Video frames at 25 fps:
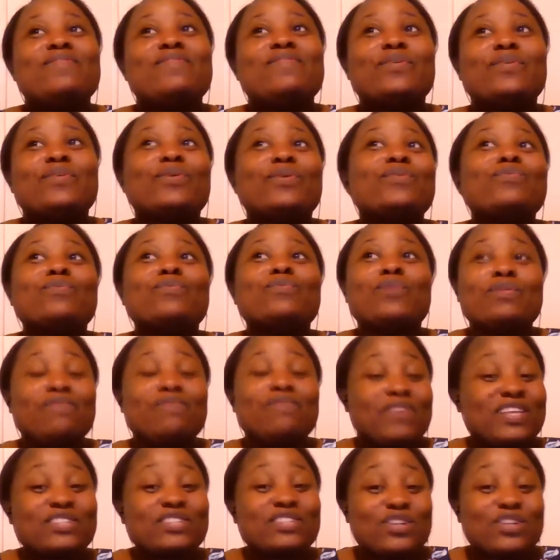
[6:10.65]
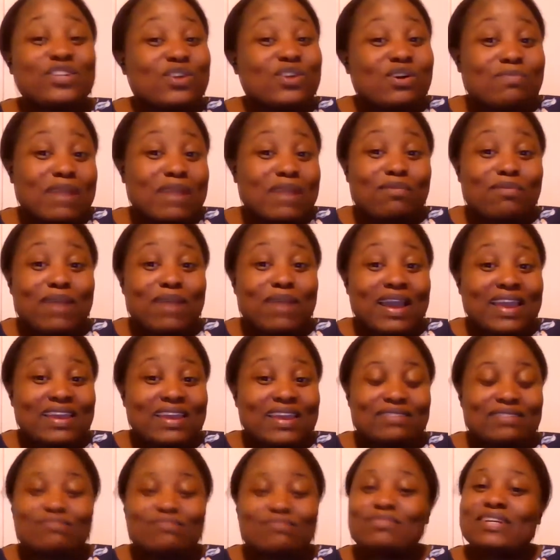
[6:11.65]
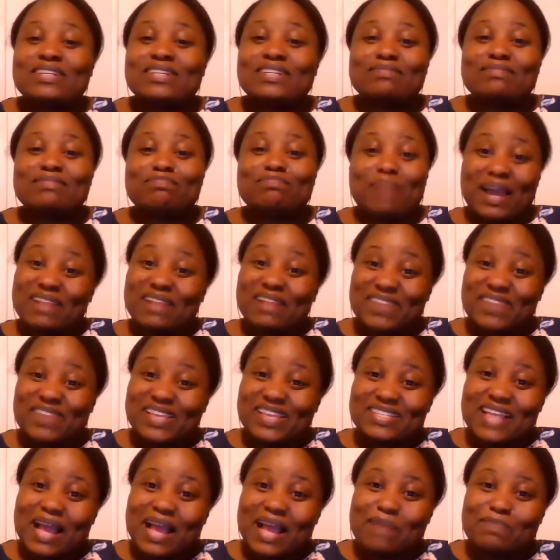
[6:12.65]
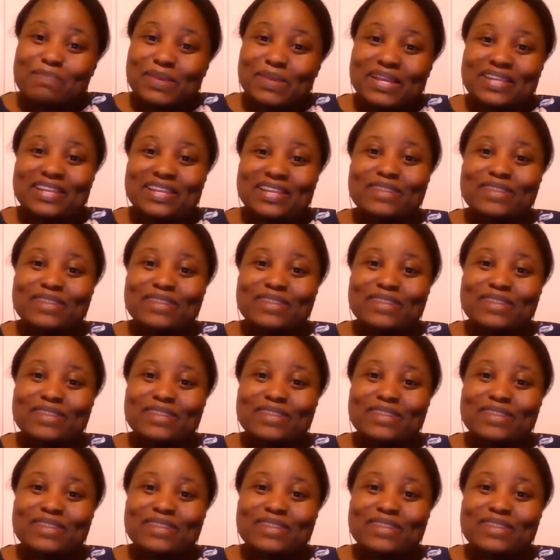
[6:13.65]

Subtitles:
for when things don't go my way, when bad things happen?